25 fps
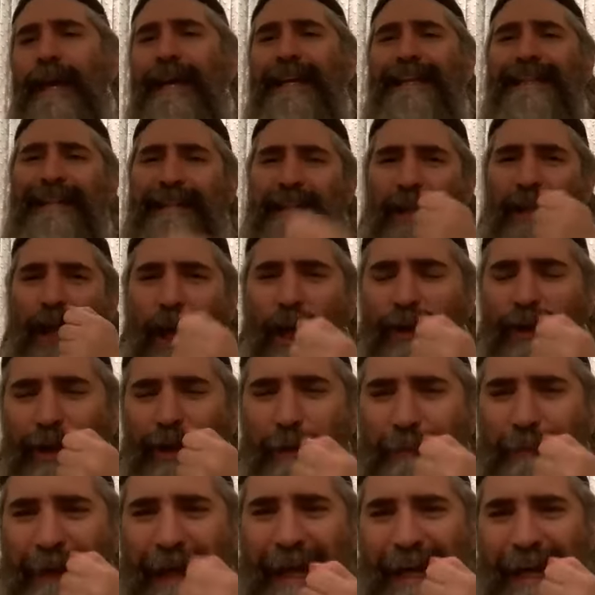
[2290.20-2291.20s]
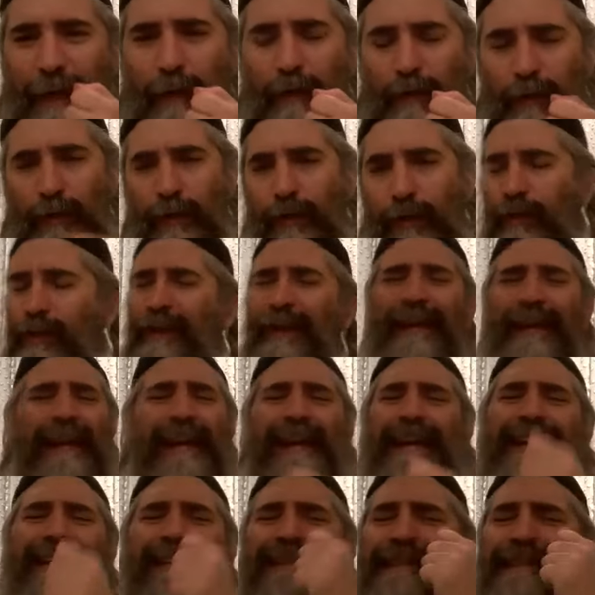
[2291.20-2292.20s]
It's not about
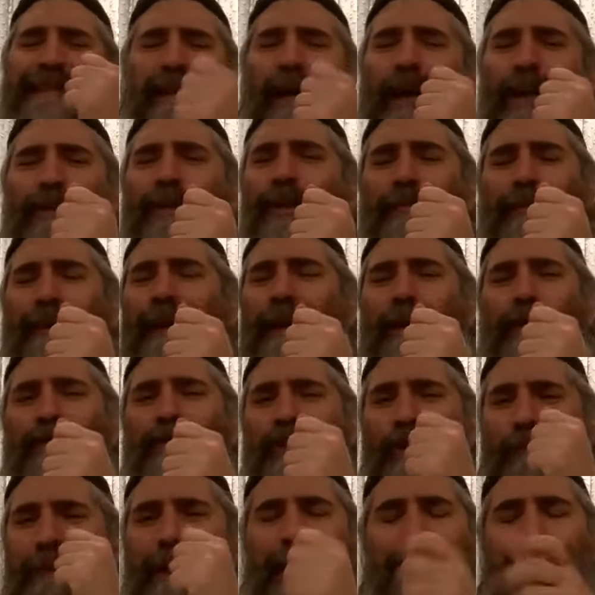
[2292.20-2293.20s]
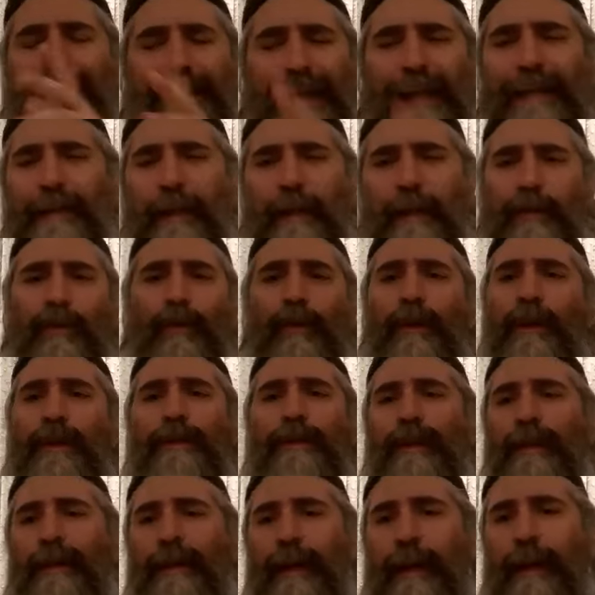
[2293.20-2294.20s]
it's not about the matzah that you
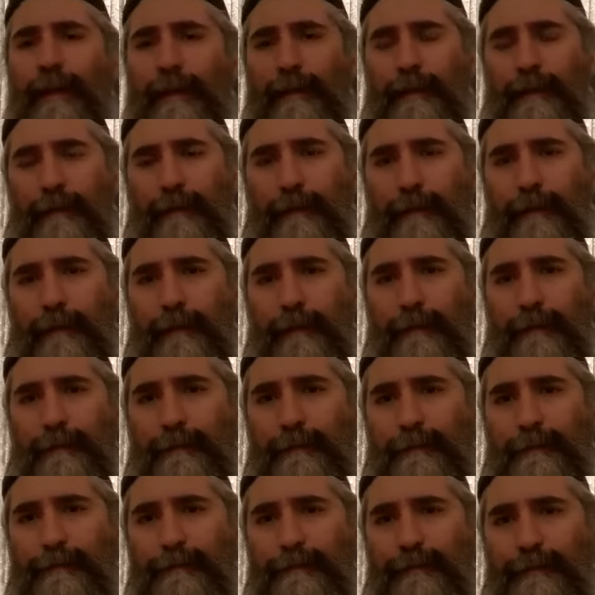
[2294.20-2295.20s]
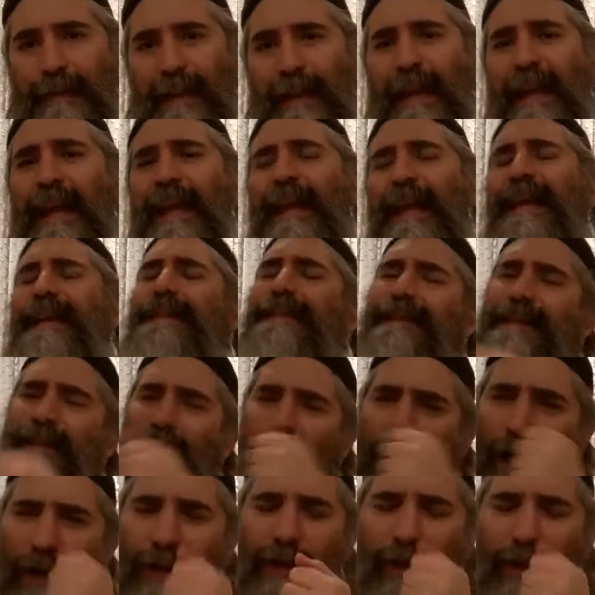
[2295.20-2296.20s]
eat tonight. It's
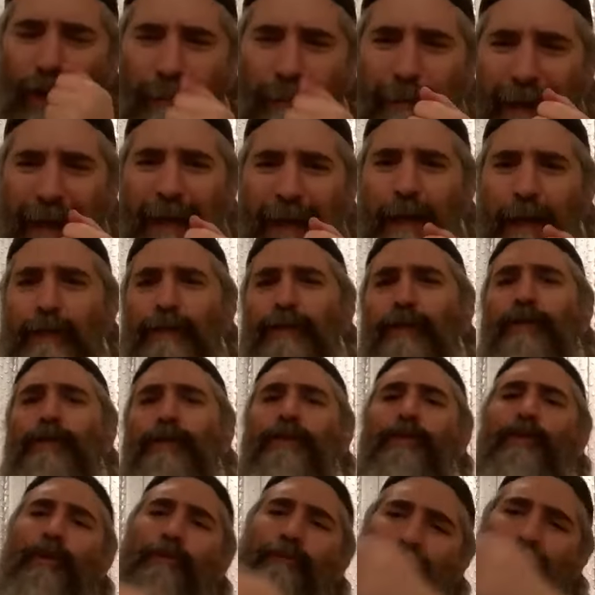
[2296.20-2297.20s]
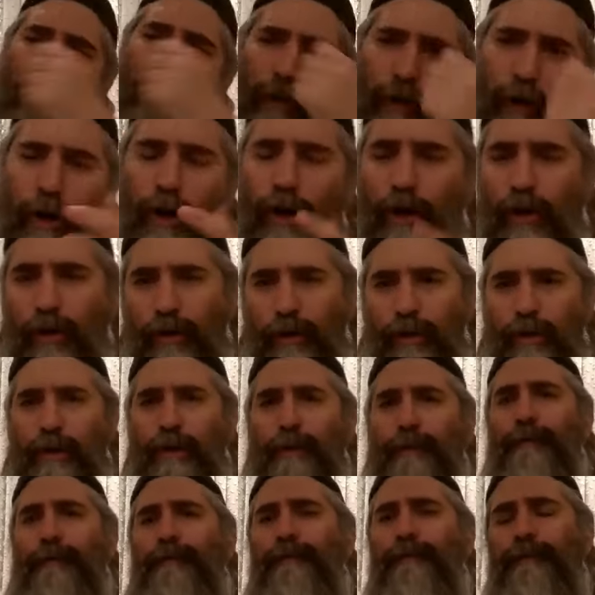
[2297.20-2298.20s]
not about the maror.
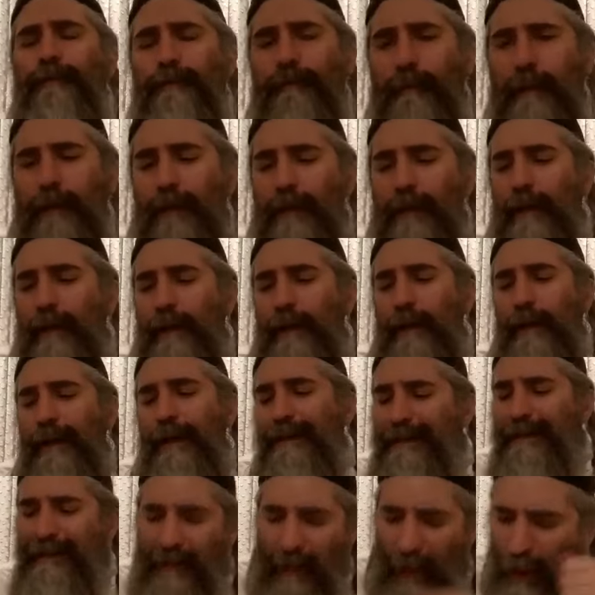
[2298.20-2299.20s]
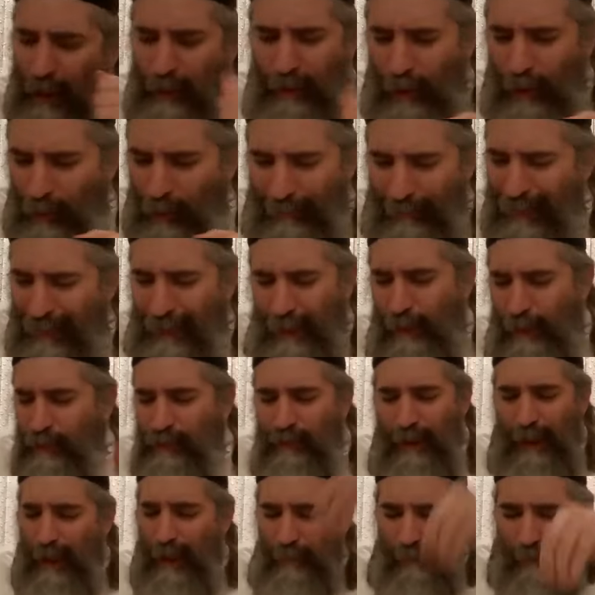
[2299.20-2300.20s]
It's not
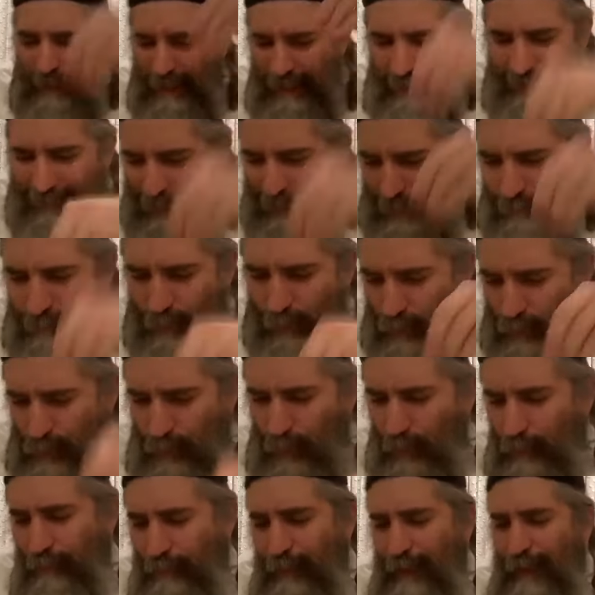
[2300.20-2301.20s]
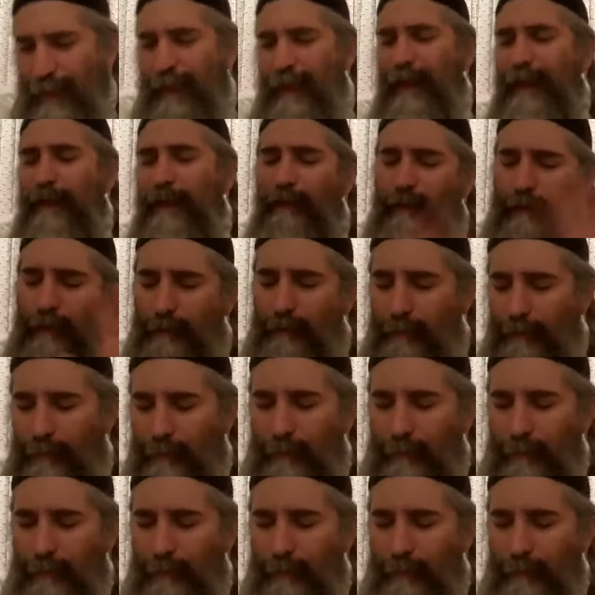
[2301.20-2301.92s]
about how many times you tovel or,